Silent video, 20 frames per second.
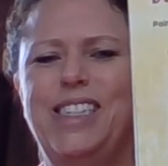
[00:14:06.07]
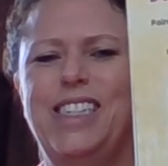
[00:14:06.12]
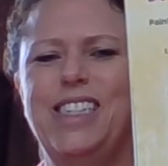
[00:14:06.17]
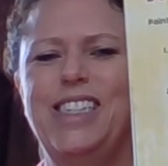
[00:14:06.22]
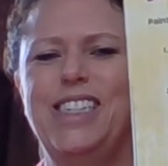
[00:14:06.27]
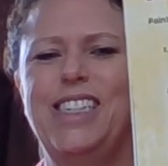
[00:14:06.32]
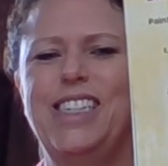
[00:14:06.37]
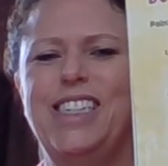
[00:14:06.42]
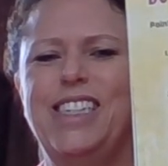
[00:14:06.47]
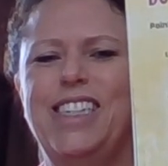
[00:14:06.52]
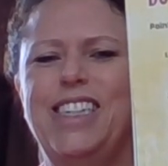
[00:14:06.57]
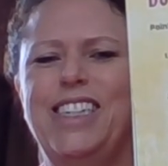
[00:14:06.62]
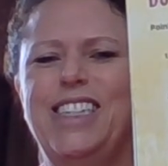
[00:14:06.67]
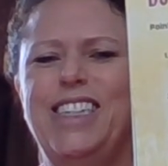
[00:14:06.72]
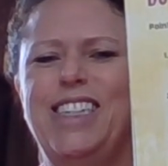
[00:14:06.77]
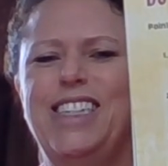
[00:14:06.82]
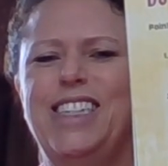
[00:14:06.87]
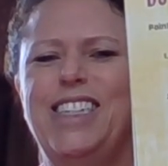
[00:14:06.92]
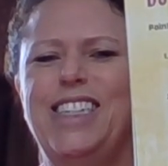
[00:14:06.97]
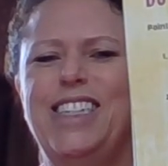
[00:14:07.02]
Ding, ding, ding,
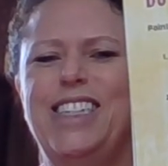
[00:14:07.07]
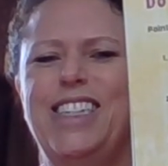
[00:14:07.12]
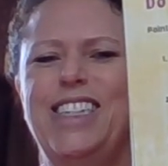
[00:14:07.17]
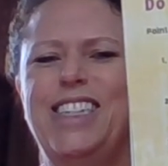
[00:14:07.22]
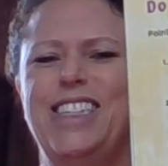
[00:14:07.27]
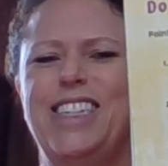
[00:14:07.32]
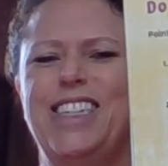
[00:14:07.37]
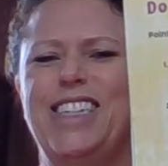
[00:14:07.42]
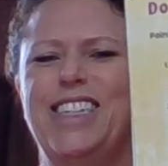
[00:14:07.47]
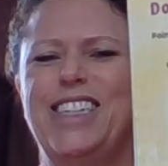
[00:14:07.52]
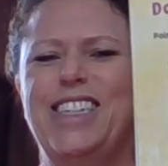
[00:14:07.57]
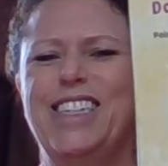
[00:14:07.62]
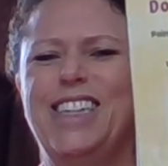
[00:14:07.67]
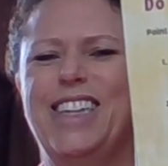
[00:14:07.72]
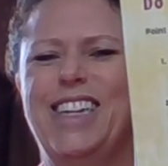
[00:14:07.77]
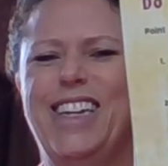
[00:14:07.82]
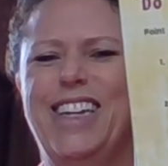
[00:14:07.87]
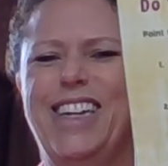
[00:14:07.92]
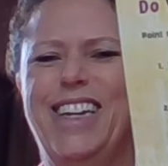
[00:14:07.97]
ding, ding, ding, ding.